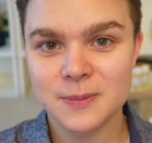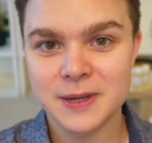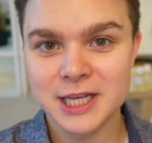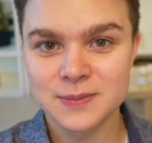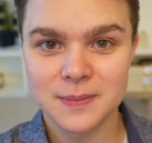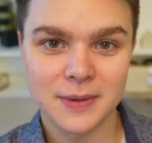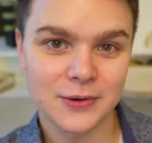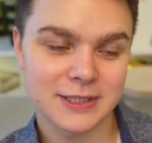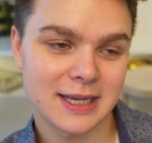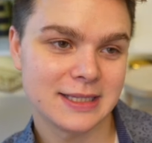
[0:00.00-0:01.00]
what Peach
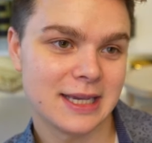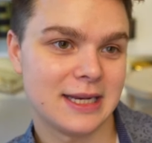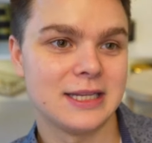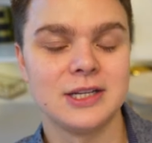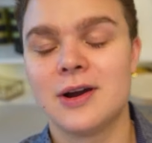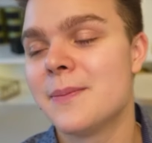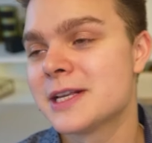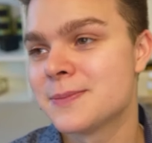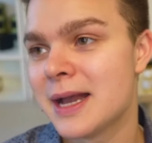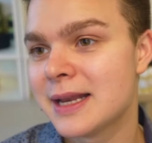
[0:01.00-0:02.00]
Mimosa is gonna do. I'm
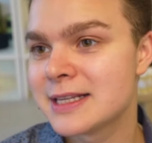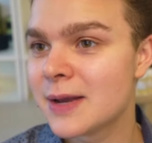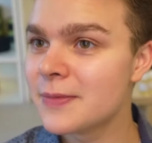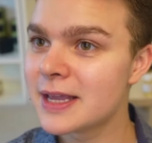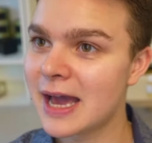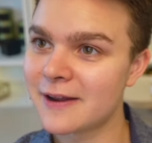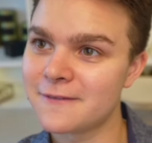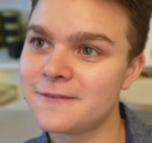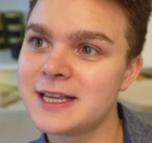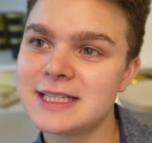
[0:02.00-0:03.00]
expecting something kind of
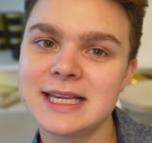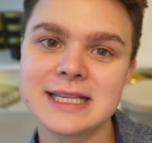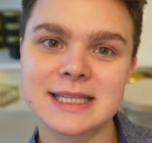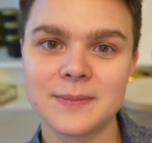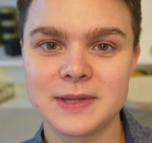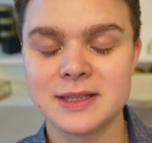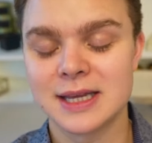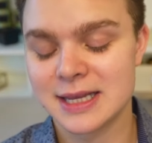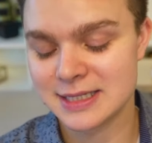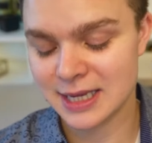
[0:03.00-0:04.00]
fizzy, something
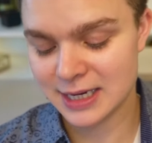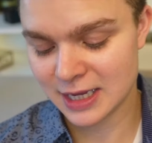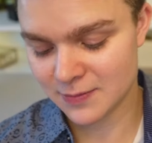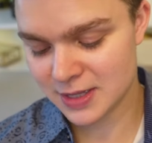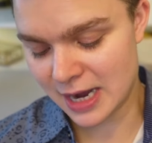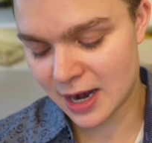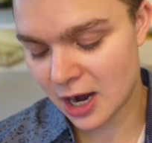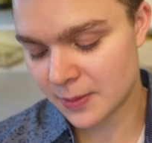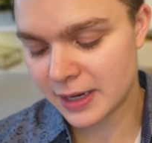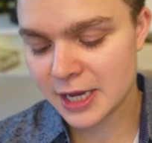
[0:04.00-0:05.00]
that is gonna give me that
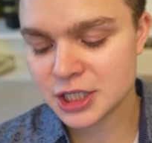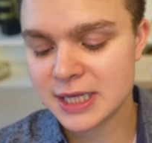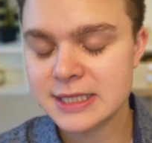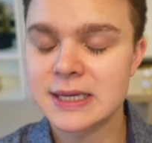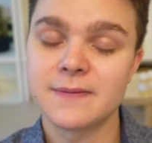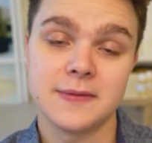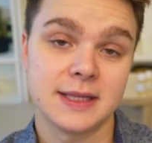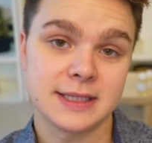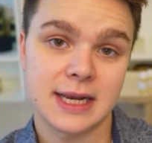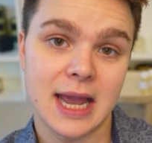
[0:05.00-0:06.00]
carbonation, something
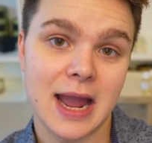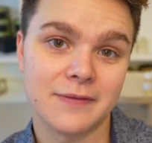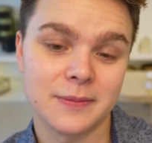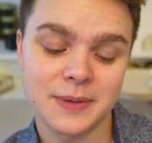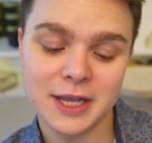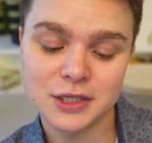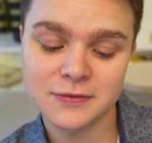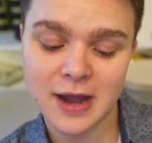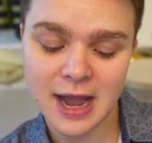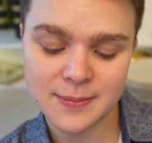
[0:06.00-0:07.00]
that's gonna have the peach
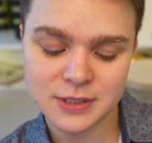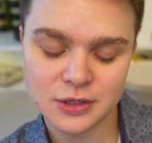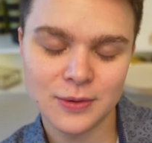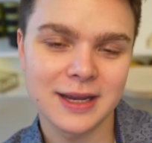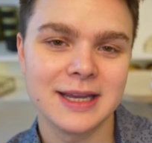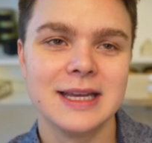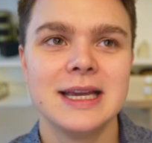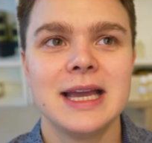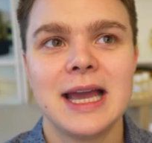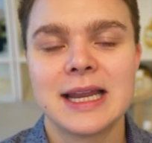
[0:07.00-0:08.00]
vibe to it
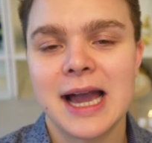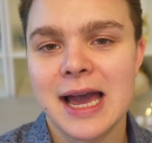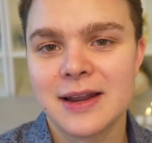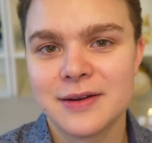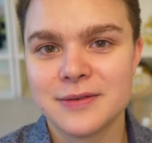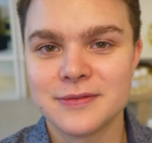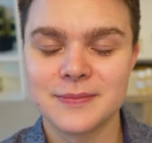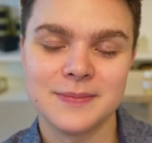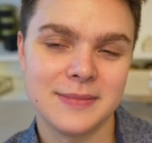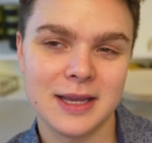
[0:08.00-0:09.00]
and kind of
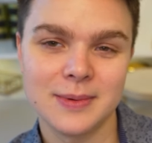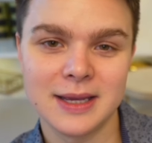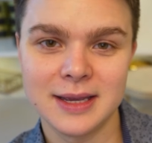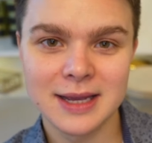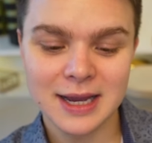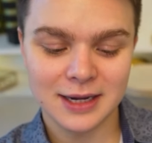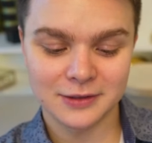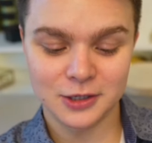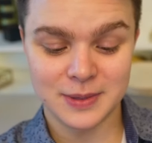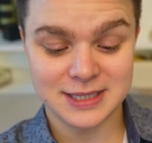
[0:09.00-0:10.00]
maybe a
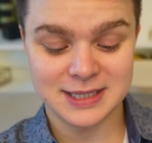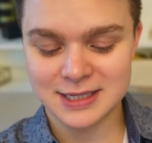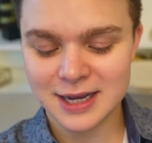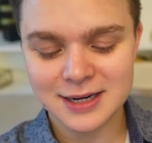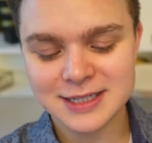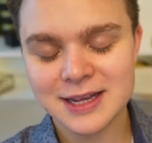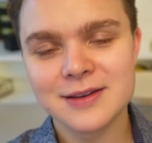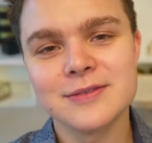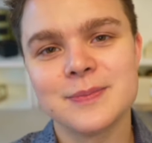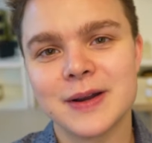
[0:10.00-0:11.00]
little bit
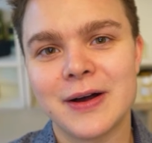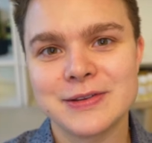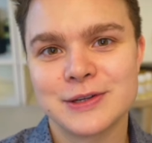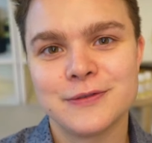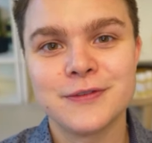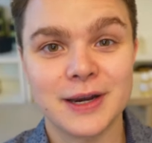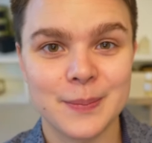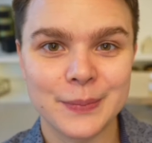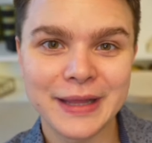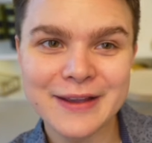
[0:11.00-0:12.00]
seductive, but also fun
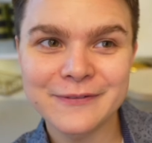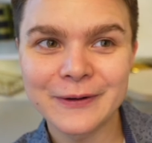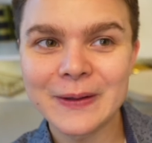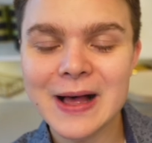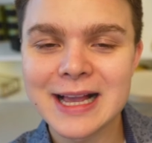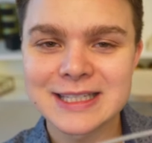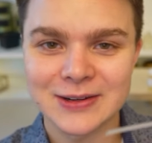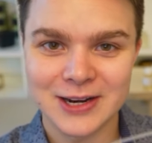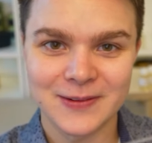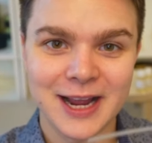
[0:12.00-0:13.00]
and playful. So
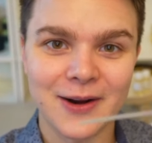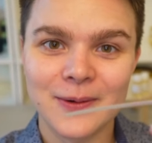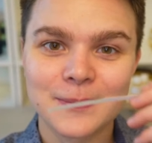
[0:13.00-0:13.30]
here we go.